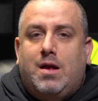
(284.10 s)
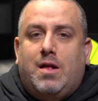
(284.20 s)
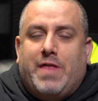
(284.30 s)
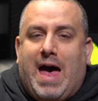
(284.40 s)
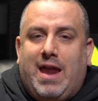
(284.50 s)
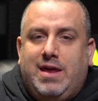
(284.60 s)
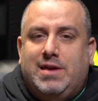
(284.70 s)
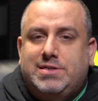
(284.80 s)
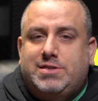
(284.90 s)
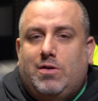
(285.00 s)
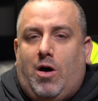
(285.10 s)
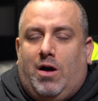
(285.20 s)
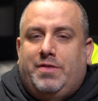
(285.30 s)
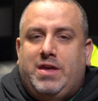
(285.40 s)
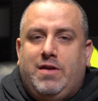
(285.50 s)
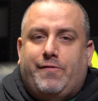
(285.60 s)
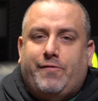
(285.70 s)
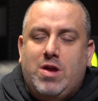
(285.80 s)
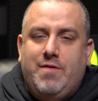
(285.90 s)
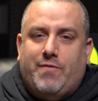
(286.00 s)
That is, on the
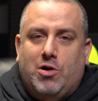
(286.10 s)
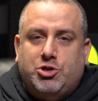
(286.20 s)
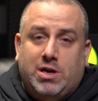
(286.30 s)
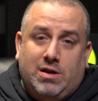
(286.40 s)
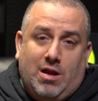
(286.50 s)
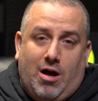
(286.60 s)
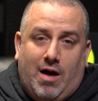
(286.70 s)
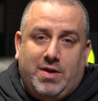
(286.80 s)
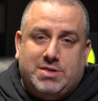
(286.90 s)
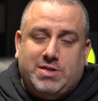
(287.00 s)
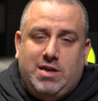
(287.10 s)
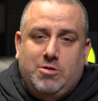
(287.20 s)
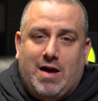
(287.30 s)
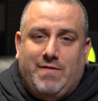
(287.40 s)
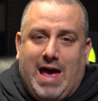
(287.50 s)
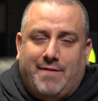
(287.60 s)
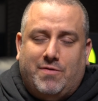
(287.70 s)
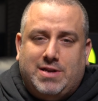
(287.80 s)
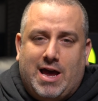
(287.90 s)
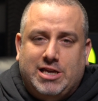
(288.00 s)
free version, obviously you have
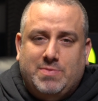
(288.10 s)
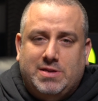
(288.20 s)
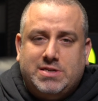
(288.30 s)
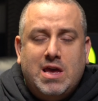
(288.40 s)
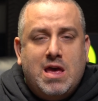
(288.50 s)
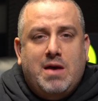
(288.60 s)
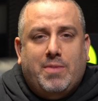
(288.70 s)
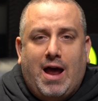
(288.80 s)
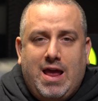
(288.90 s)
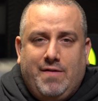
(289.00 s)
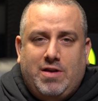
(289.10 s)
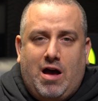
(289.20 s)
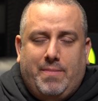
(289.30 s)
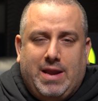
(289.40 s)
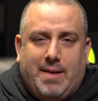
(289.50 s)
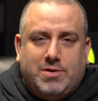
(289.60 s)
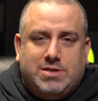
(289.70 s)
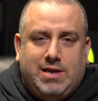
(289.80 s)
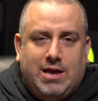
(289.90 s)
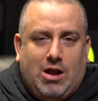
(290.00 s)
advertisements, but I have not been able
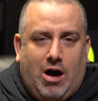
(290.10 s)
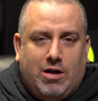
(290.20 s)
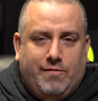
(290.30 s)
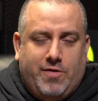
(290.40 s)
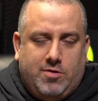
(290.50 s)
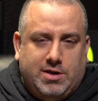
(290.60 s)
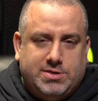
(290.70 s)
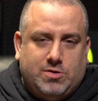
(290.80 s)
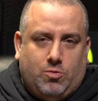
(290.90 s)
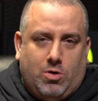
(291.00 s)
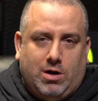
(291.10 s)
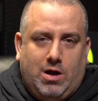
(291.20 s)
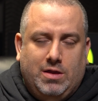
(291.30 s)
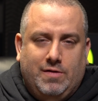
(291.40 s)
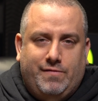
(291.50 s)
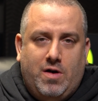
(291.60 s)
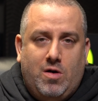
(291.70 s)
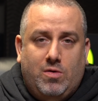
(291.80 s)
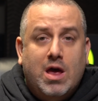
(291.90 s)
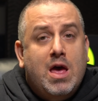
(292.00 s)
to get autofocus to work on the
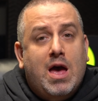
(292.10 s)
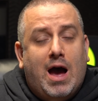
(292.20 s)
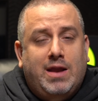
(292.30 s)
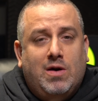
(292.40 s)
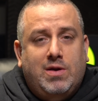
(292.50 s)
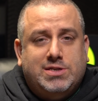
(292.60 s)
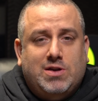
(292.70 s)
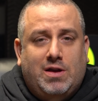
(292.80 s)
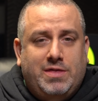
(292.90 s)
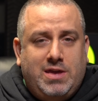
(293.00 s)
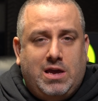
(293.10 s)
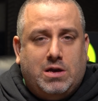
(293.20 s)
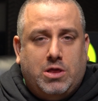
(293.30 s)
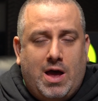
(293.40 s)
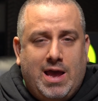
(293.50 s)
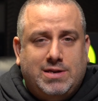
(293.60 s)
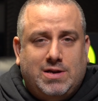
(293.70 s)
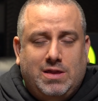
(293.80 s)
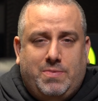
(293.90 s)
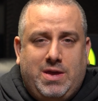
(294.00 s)
phone. I notice on the client
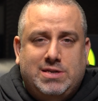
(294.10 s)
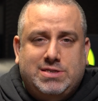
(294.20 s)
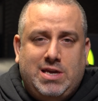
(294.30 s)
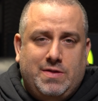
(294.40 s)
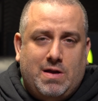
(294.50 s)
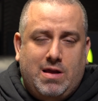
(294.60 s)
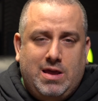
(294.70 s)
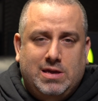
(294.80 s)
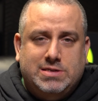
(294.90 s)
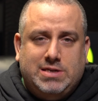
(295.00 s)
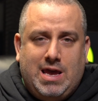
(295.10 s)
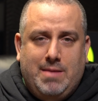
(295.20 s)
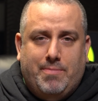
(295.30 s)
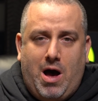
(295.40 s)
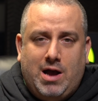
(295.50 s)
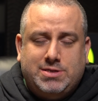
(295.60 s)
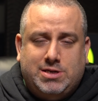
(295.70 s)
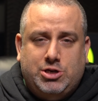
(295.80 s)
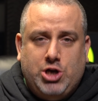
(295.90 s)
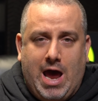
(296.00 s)
on the PC there is a box
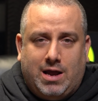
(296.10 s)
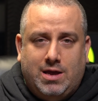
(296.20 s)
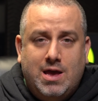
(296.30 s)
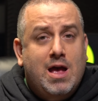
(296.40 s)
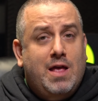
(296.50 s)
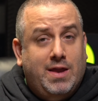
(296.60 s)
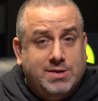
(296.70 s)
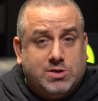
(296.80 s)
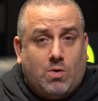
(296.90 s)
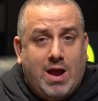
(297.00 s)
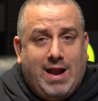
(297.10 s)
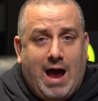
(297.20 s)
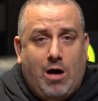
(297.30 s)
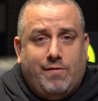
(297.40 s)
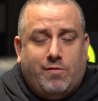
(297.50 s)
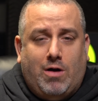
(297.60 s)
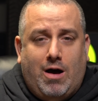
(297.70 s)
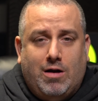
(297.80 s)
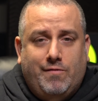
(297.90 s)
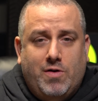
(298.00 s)
to check that is grayed out for
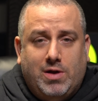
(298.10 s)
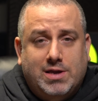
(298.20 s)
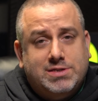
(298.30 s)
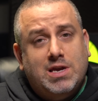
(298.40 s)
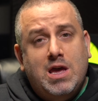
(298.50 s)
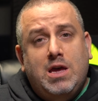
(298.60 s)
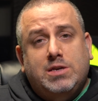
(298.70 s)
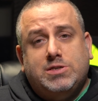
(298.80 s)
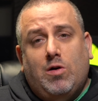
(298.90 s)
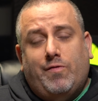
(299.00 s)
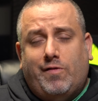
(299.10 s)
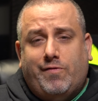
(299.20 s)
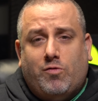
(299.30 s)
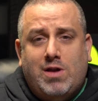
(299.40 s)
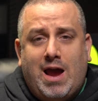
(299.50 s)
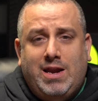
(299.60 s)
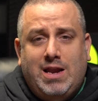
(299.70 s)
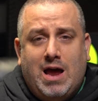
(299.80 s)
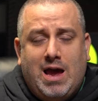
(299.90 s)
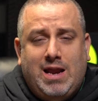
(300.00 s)
autofocus. So for
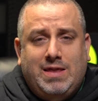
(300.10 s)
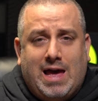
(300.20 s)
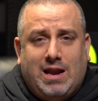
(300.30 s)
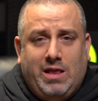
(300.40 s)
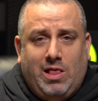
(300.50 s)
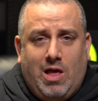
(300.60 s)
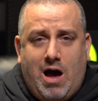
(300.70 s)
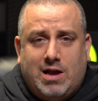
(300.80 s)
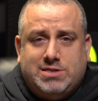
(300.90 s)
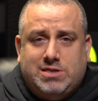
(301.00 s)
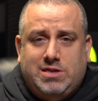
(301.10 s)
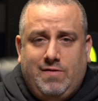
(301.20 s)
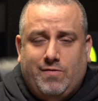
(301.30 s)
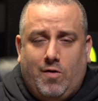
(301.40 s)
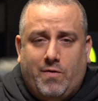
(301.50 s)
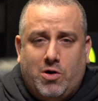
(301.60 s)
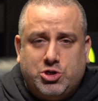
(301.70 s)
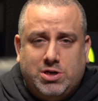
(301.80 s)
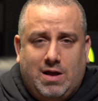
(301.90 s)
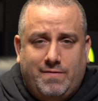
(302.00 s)
$4.99, that unlocks the full
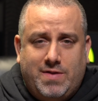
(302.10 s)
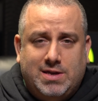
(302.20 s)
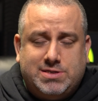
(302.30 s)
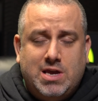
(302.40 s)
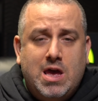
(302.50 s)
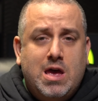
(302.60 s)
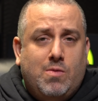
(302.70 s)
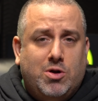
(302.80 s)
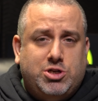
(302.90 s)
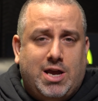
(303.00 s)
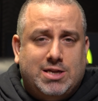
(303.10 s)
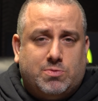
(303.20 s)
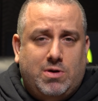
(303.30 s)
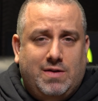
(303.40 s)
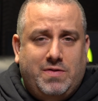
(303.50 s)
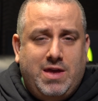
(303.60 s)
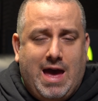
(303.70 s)
version of this, which gets rid of the